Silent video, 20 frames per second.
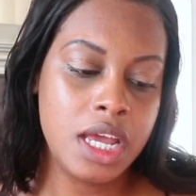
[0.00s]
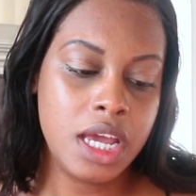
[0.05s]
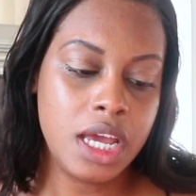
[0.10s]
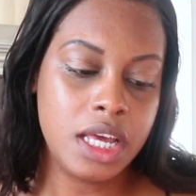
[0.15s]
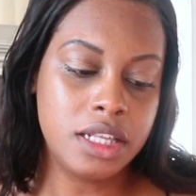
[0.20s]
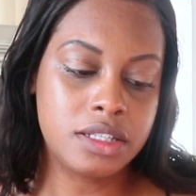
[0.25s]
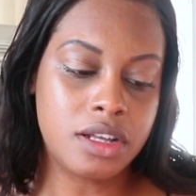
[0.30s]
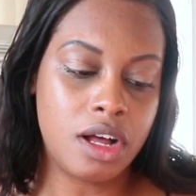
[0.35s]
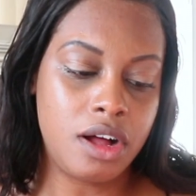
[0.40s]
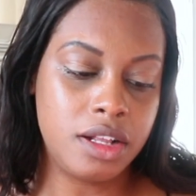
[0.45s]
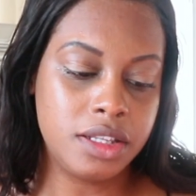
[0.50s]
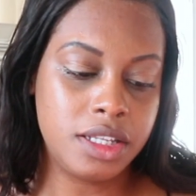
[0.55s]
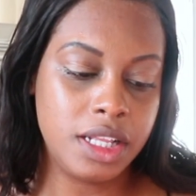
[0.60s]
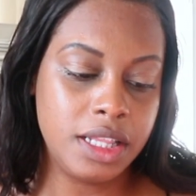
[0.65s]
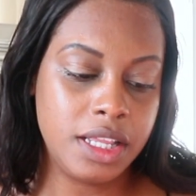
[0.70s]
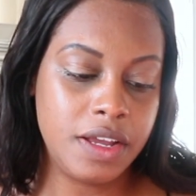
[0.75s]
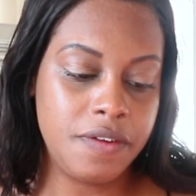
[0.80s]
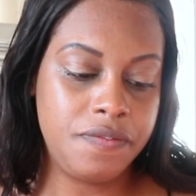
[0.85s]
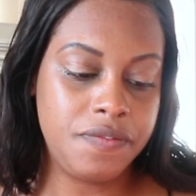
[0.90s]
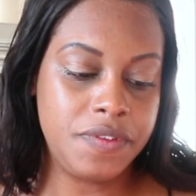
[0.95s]
the
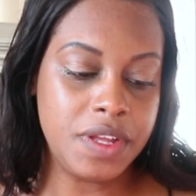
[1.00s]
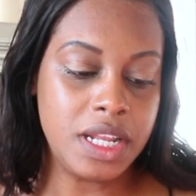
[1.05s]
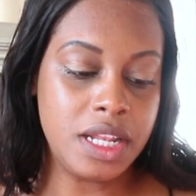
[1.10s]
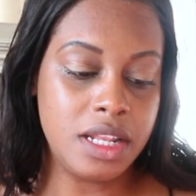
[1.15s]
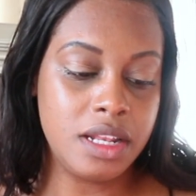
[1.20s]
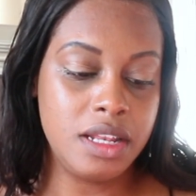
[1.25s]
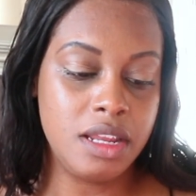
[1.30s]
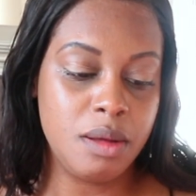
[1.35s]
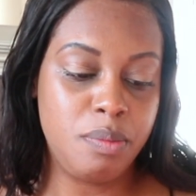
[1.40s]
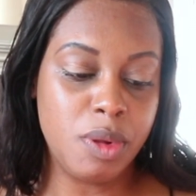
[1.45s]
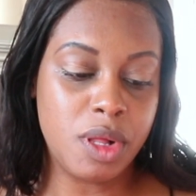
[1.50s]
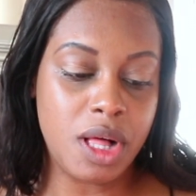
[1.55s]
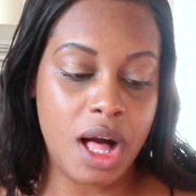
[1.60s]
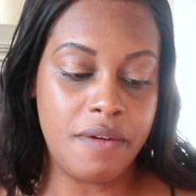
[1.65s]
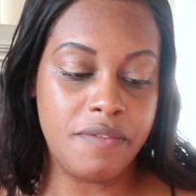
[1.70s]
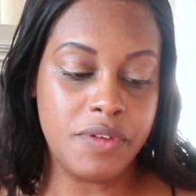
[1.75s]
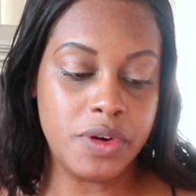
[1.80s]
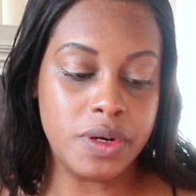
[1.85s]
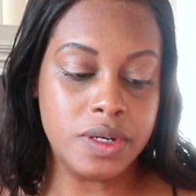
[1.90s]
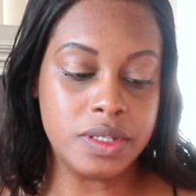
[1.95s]
Lifted Nipple
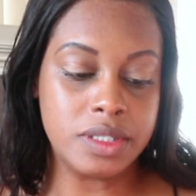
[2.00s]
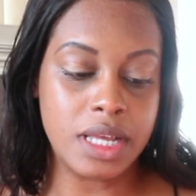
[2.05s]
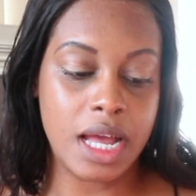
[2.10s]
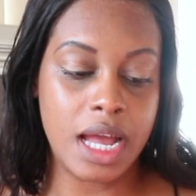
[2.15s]
Covers,